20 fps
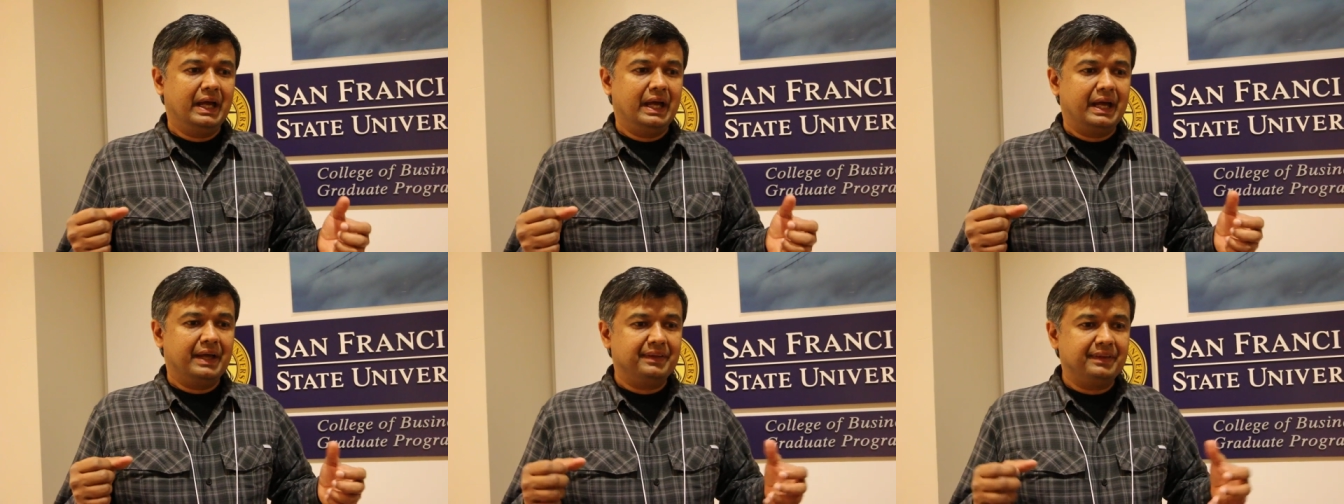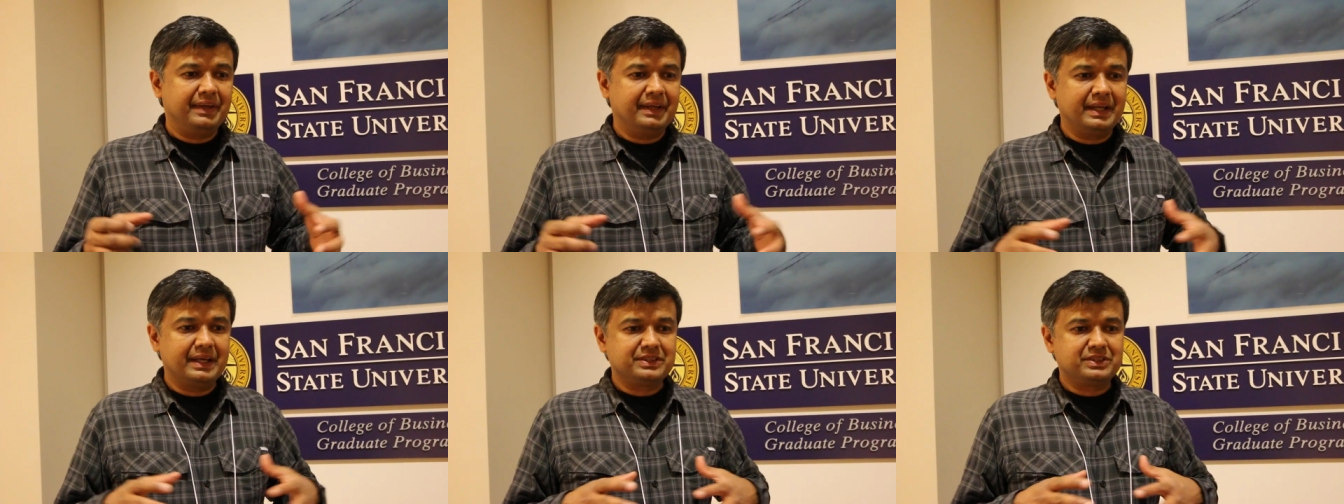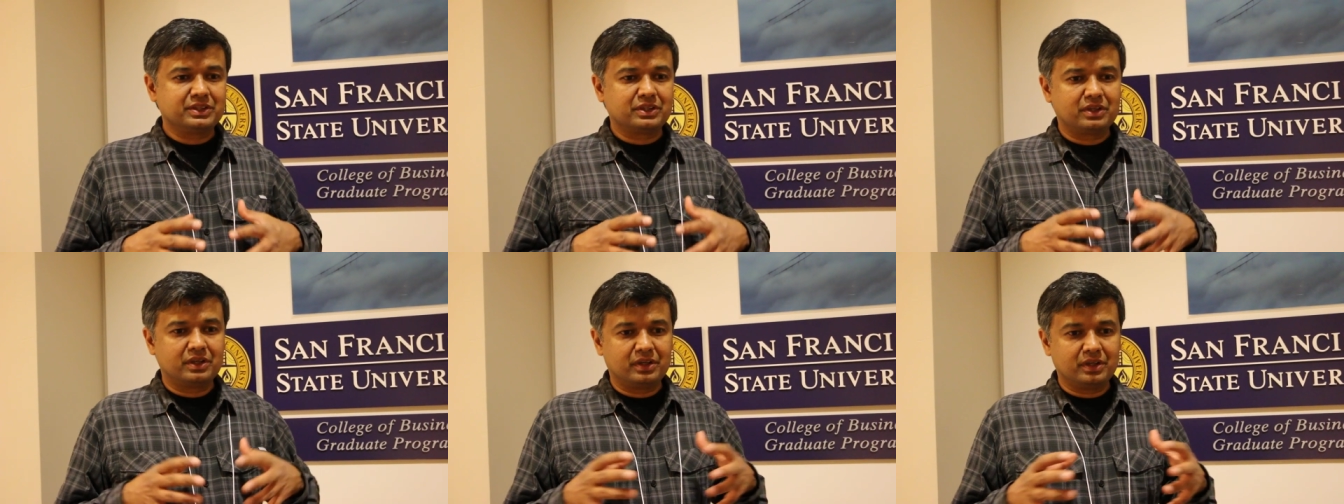And then as
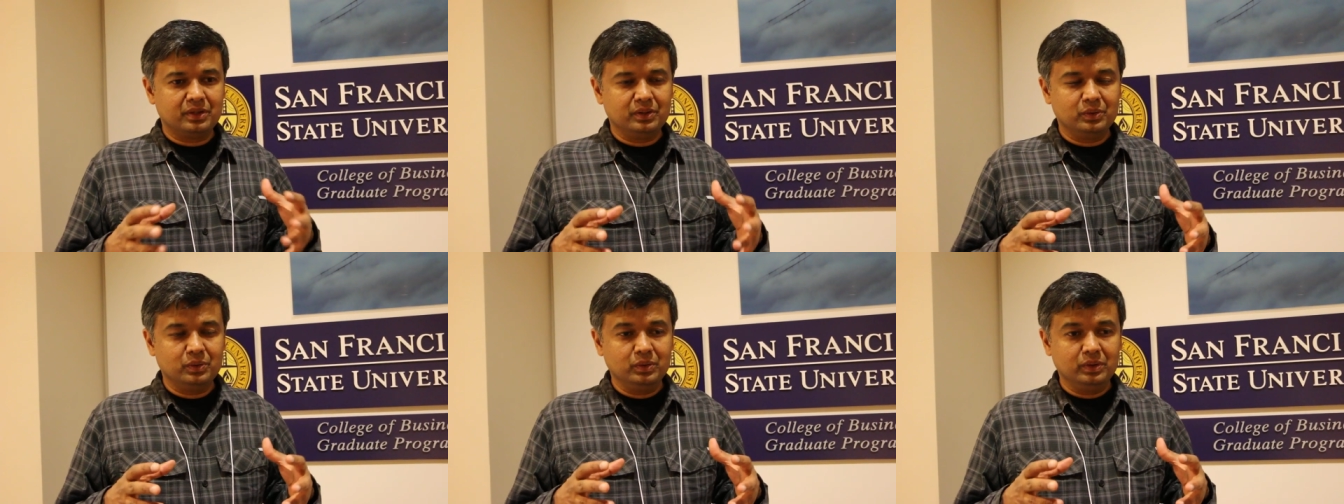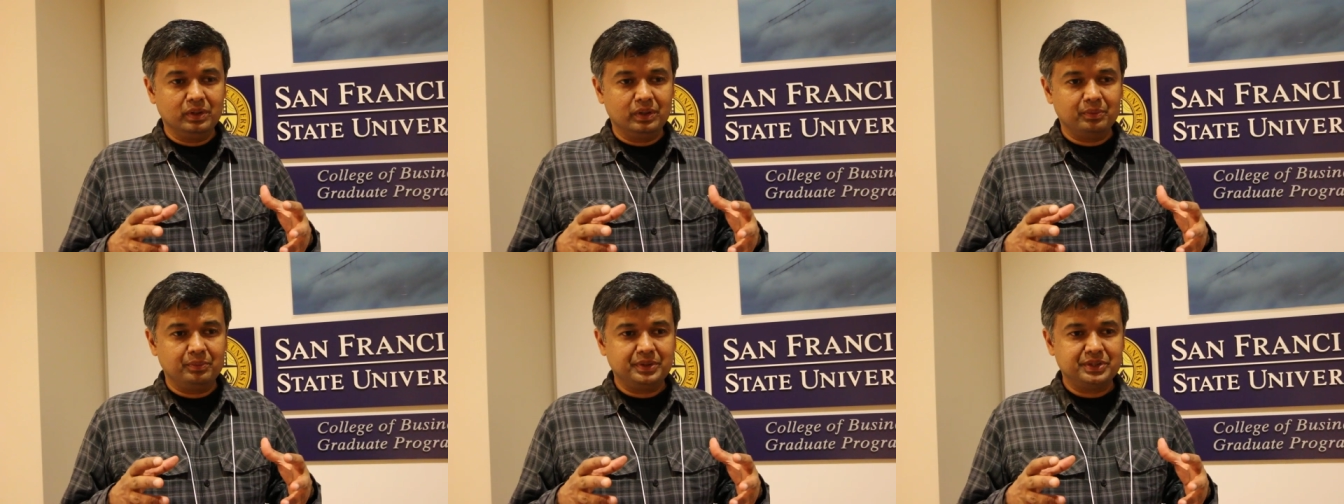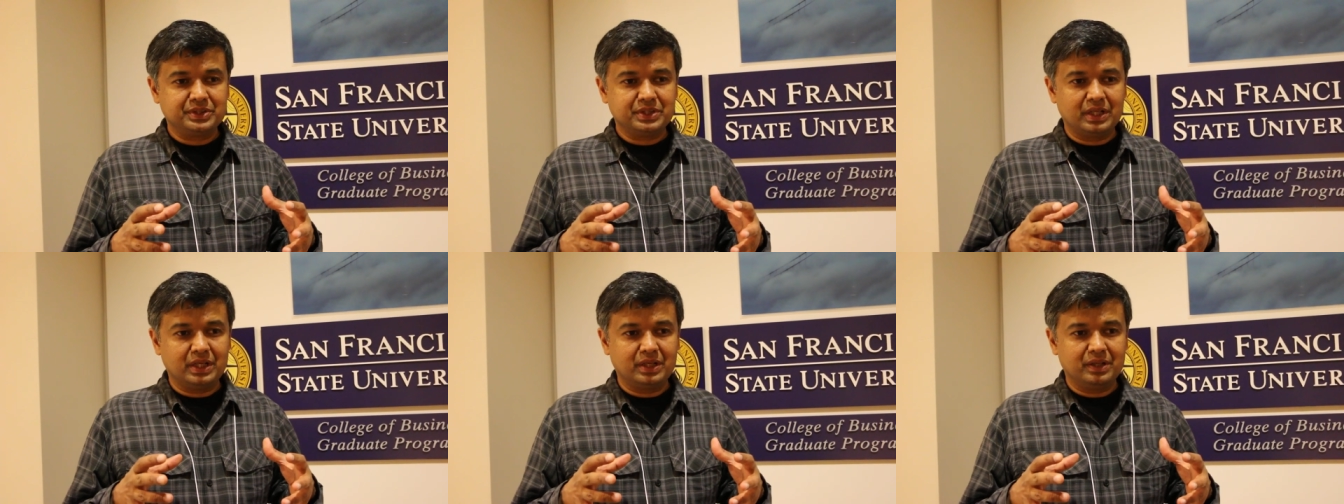it grew, we
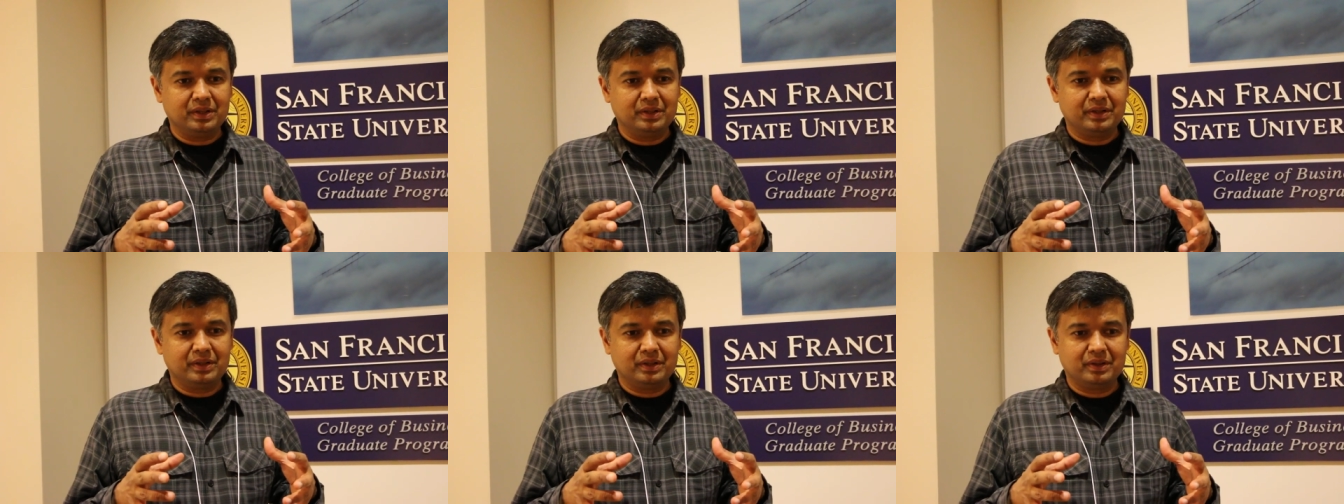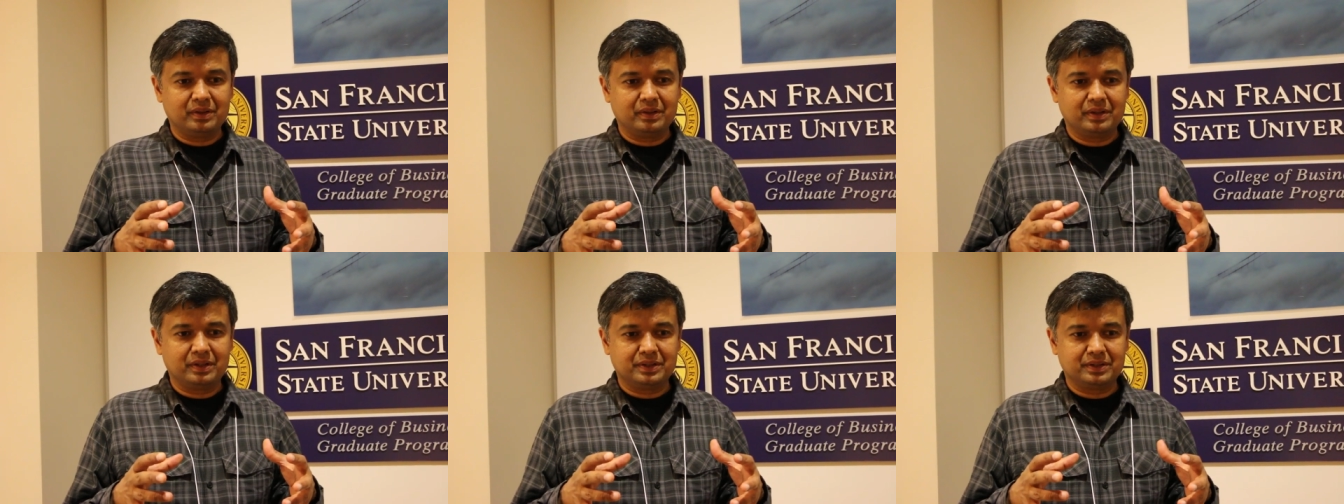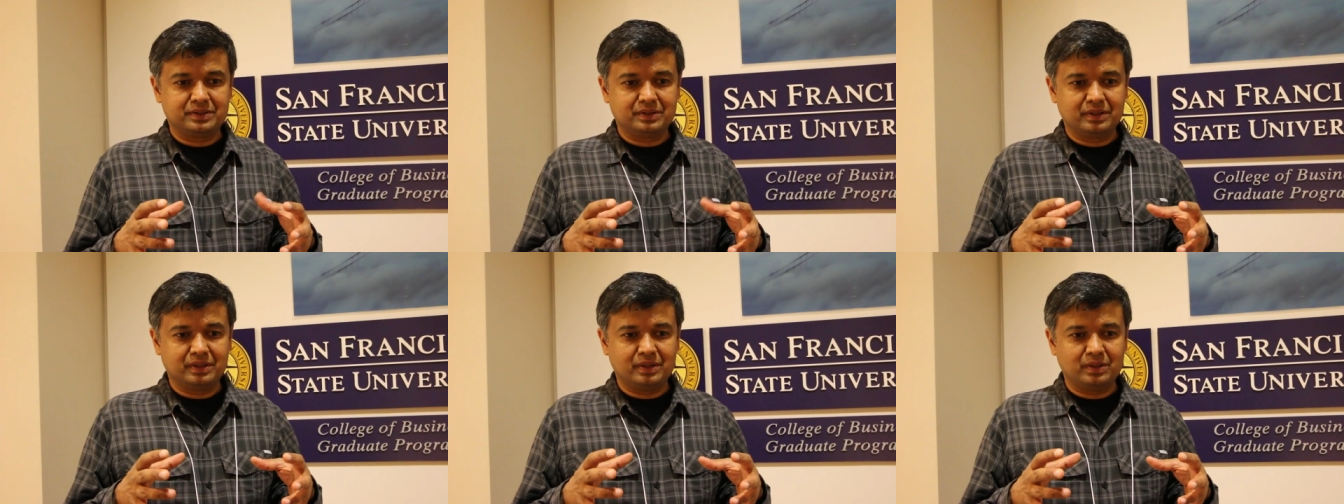saw
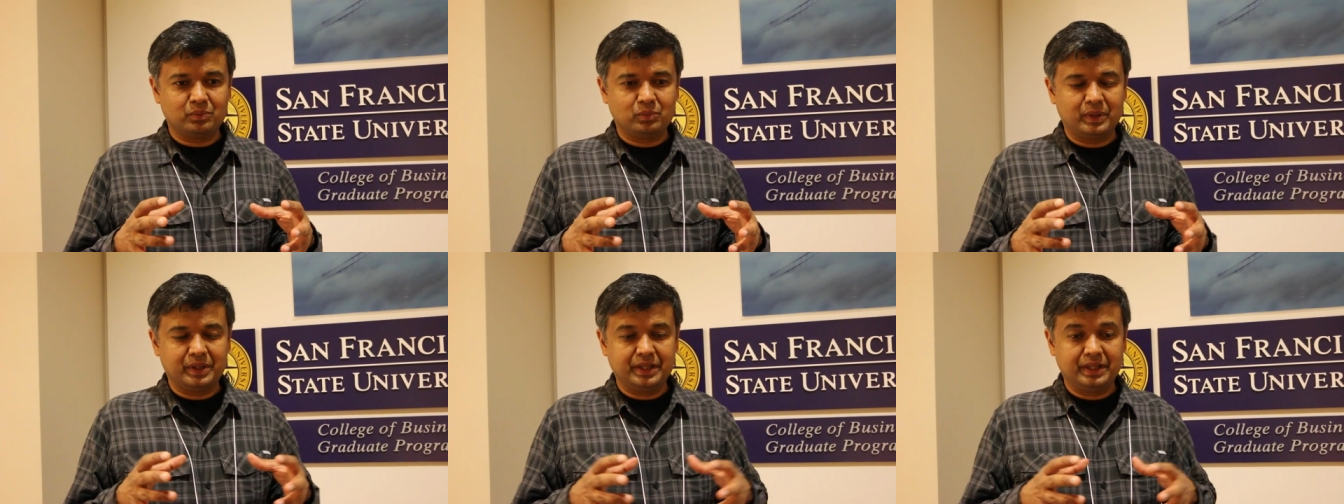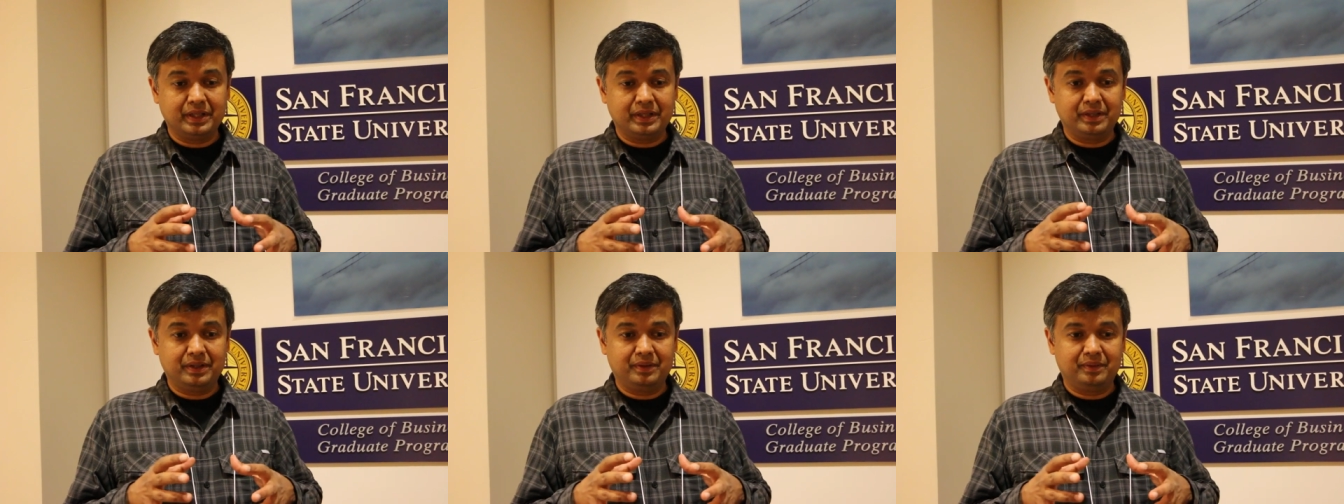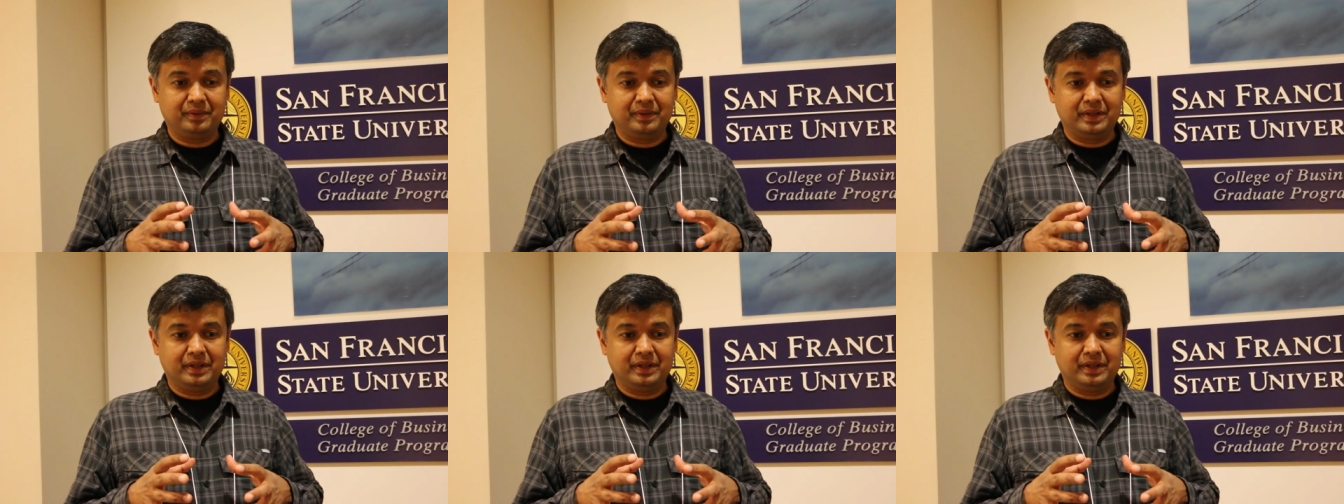uh, one year